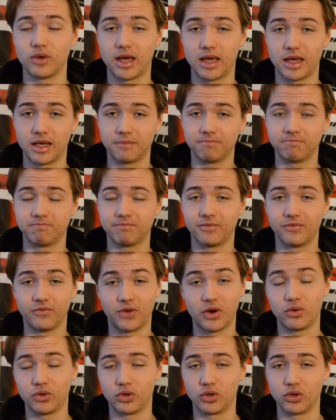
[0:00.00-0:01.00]
a
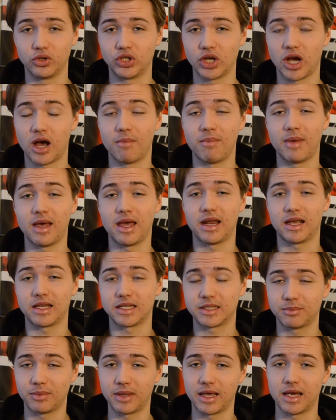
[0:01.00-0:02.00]
very good job at
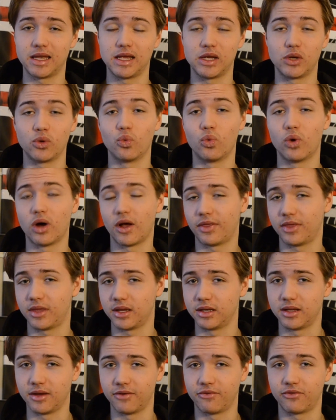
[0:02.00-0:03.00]
explaining what the
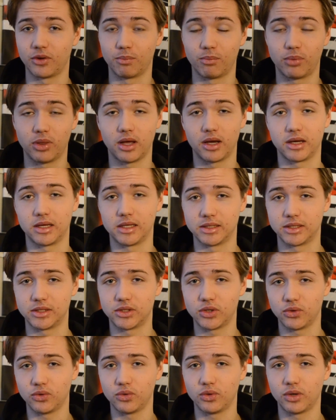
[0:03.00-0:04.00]
different plugins
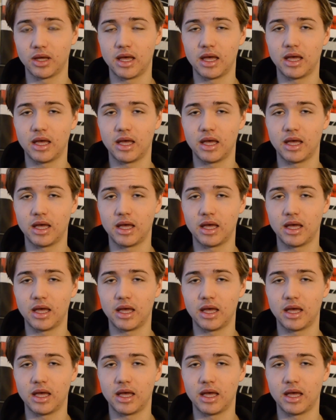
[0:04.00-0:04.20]
do